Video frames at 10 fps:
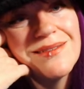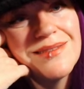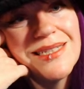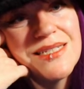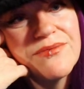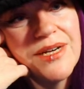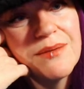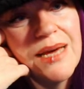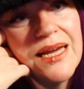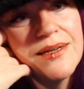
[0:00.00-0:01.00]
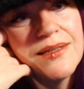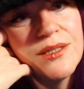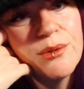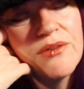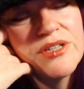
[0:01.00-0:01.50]
It doesn't fucking matter.
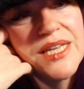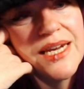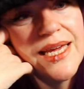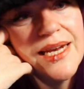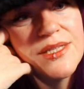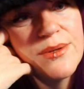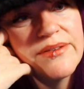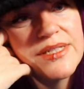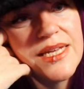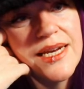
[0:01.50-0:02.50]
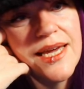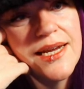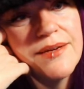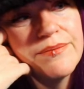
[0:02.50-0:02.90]
Whoever's going to get it's whoever's going to get it.